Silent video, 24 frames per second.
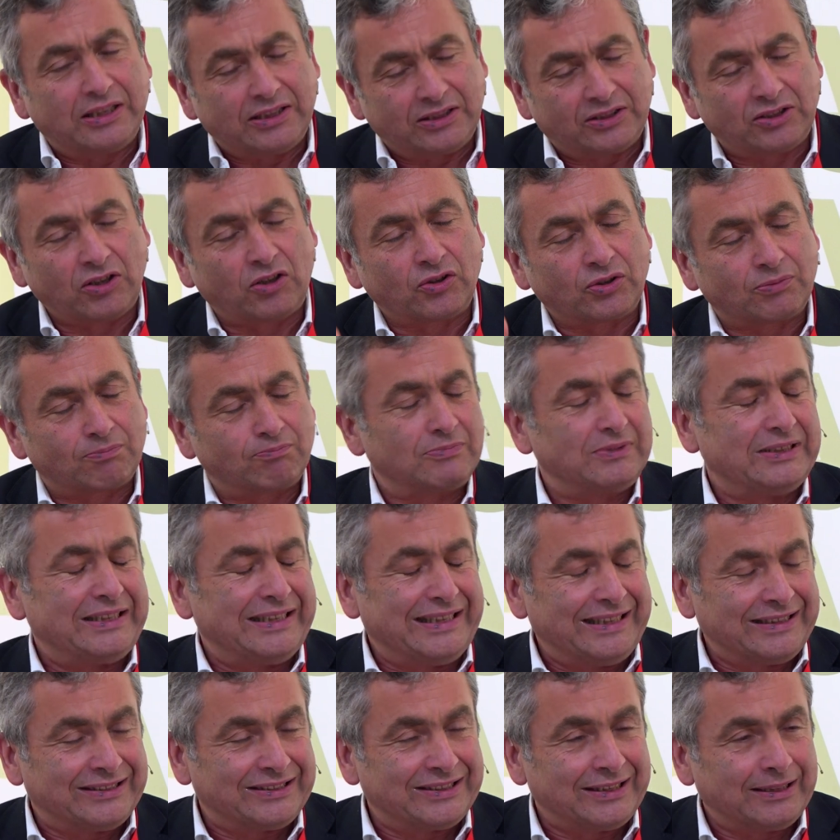
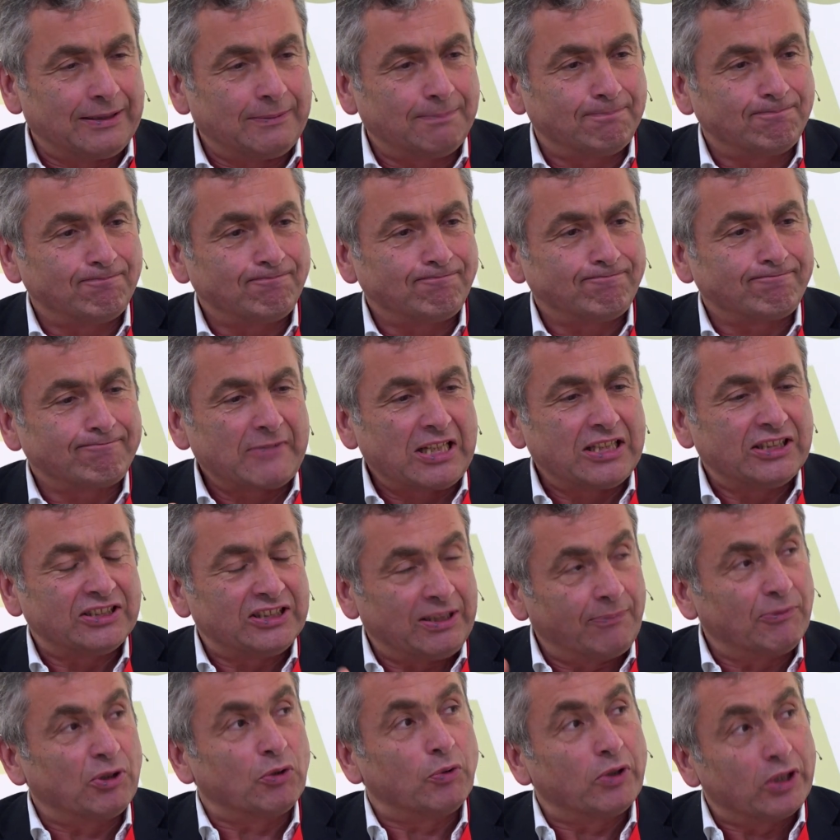
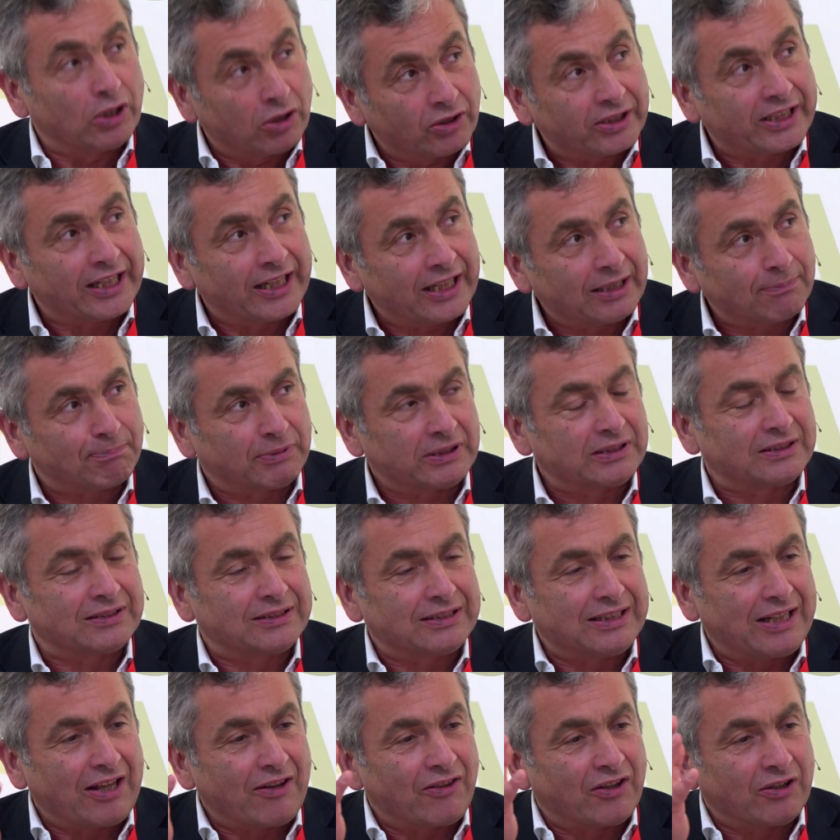something we look at, but
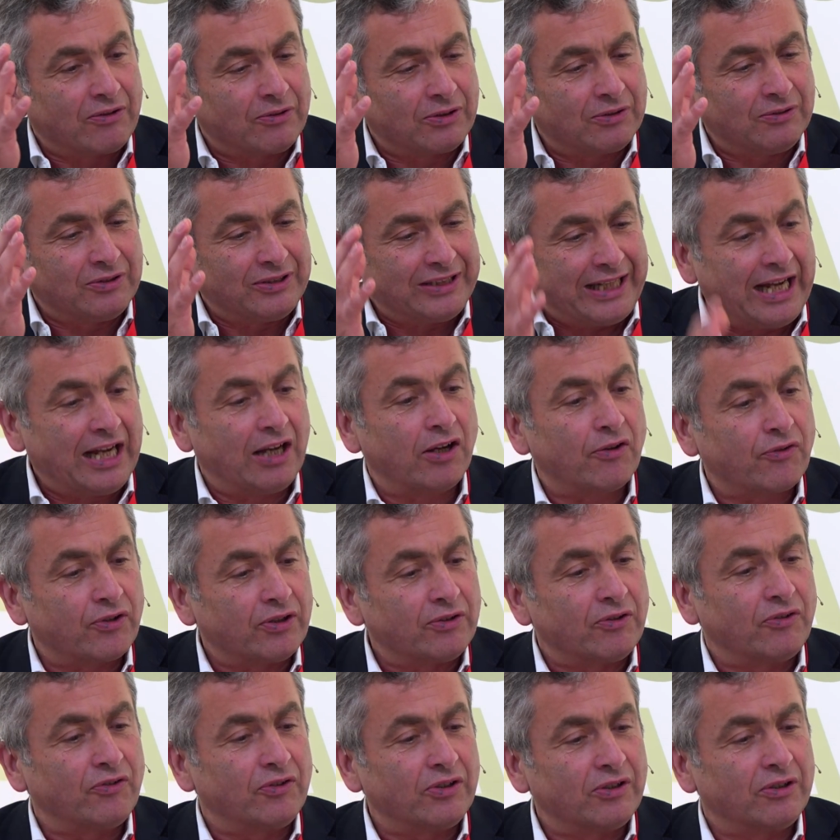now
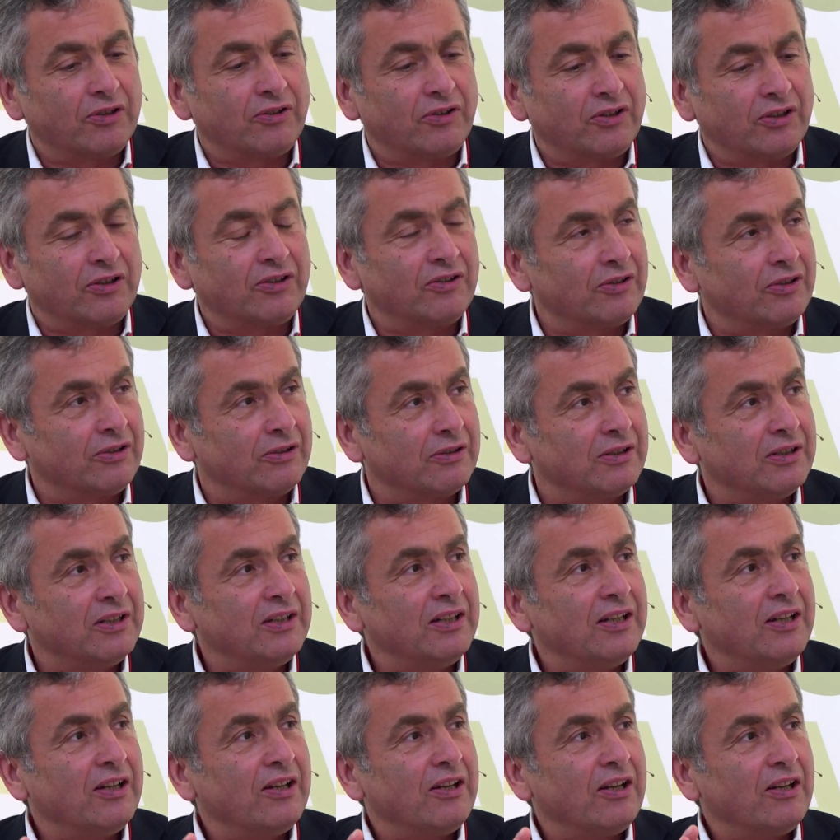the
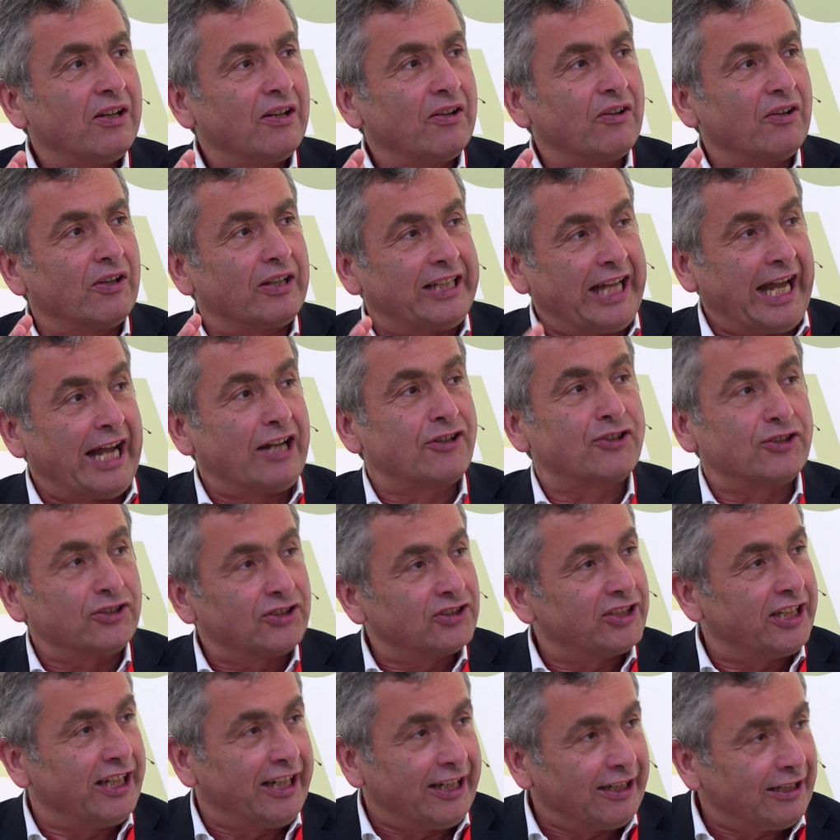cash is
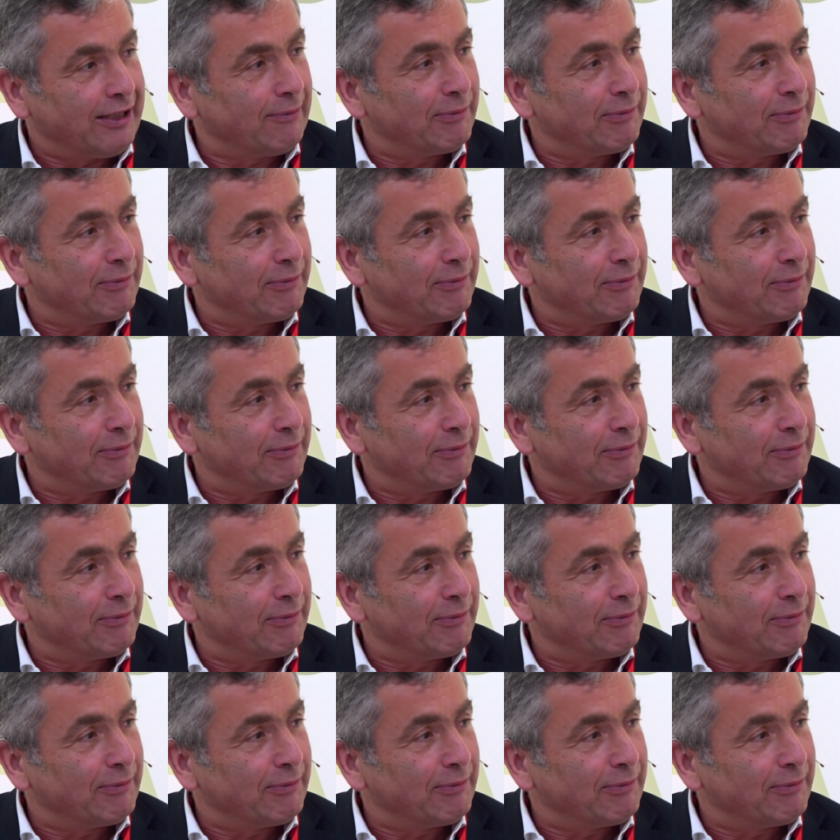king.